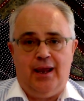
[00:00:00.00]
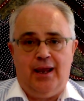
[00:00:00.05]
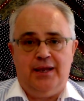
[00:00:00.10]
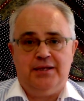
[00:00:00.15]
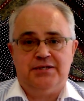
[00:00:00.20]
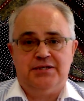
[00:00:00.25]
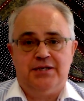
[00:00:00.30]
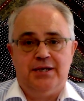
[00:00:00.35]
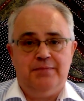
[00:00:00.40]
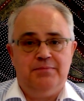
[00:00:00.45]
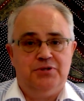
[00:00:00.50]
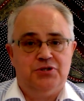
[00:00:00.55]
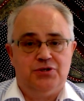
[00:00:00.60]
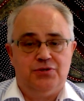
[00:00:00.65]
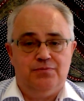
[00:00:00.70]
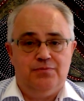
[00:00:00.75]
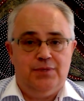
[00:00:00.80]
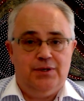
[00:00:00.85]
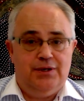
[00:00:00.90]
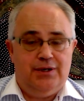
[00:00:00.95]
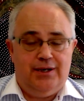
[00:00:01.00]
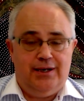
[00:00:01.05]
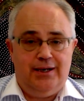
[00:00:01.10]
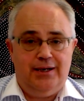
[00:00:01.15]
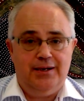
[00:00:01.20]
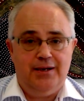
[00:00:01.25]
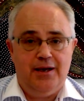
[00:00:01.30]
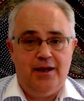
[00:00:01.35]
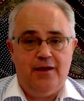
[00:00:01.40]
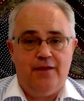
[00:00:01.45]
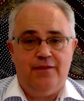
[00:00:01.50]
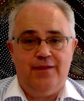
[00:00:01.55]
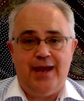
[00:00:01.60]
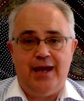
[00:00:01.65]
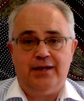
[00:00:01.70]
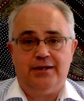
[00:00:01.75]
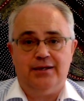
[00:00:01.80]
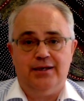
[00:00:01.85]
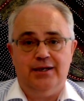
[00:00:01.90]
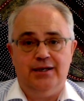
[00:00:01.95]
it seems to me
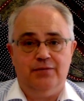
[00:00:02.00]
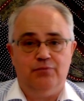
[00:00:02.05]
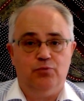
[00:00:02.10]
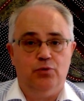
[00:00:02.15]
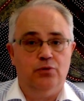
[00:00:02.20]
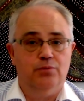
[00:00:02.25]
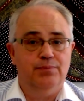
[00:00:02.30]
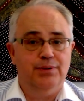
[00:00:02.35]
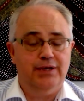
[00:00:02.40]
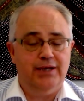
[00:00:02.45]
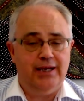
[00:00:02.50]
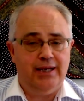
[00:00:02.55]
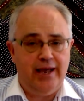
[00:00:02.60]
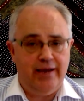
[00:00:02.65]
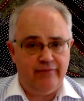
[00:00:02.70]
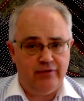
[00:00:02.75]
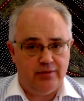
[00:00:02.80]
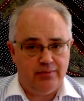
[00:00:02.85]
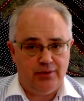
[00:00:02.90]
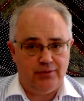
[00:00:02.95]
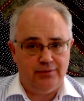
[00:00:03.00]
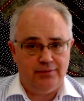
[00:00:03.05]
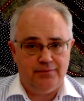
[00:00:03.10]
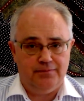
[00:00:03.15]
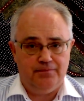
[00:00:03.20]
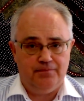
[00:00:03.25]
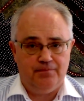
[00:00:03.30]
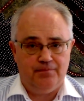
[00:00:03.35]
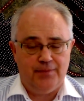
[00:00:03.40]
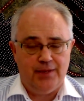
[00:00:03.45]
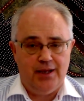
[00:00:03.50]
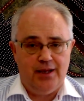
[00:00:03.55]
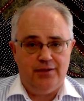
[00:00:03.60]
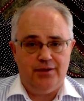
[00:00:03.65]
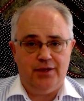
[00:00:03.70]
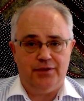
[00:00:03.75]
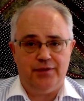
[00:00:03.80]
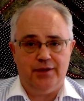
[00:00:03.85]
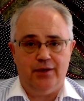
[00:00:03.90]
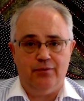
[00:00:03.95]
that it will be inevitable
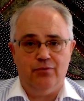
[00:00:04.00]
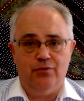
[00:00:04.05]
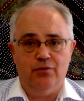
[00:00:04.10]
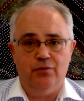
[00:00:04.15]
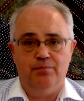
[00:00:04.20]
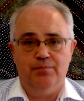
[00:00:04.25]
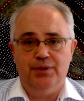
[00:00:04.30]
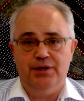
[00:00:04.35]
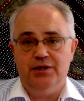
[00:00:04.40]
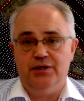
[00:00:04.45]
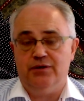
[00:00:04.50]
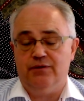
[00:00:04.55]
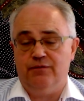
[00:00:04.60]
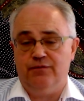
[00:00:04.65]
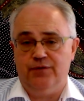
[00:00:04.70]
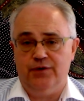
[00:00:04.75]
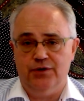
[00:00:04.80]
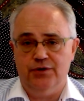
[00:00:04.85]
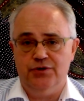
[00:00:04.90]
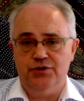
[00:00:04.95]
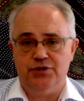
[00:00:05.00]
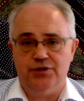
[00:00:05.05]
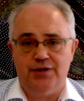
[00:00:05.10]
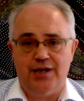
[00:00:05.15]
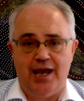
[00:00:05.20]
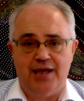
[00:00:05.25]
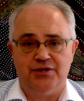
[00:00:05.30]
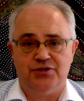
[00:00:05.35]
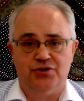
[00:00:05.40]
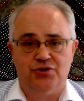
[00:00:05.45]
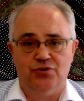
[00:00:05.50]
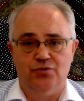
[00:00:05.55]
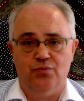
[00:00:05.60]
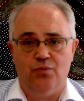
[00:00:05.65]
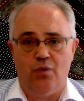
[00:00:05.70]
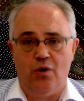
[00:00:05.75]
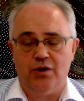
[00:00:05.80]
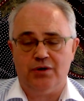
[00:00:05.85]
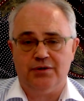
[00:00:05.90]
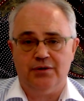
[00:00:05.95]
that there will be confusion as to
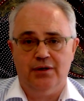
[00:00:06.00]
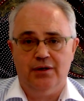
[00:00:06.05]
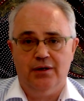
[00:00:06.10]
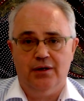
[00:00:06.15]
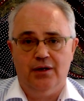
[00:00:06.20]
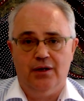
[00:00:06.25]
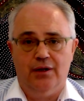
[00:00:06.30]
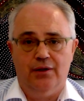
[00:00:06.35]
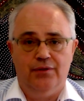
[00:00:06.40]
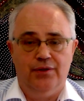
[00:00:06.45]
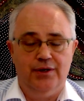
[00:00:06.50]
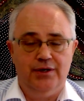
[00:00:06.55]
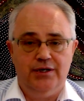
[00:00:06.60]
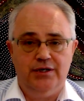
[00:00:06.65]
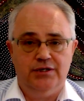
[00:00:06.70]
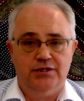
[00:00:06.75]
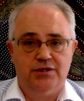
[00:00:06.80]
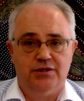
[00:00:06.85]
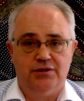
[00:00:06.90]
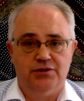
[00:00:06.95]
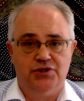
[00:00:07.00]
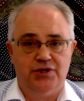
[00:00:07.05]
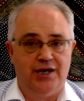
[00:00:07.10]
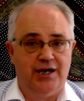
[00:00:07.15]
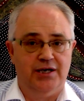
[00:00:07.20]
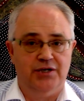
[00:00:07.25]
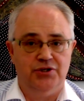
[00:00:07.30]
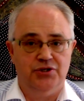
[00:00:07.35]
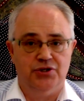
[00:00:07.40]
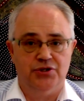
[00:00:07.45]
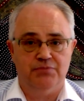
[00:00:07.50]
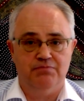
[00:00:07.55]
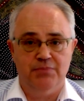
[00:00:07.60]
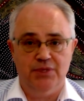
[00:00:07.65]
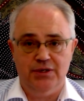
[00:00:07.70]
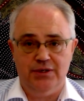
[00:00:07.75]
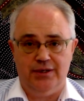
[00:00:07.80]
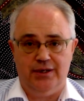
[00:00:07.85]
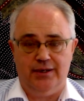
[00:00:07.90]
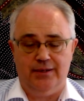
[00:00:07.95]
what these changes
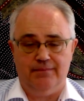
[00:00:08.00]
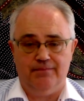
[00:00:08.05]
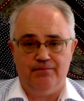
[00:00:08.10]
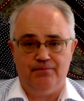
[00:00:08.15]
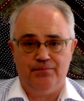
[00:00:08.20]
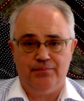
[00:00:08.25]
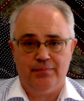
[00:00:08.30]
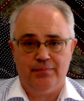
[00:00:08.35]
mean,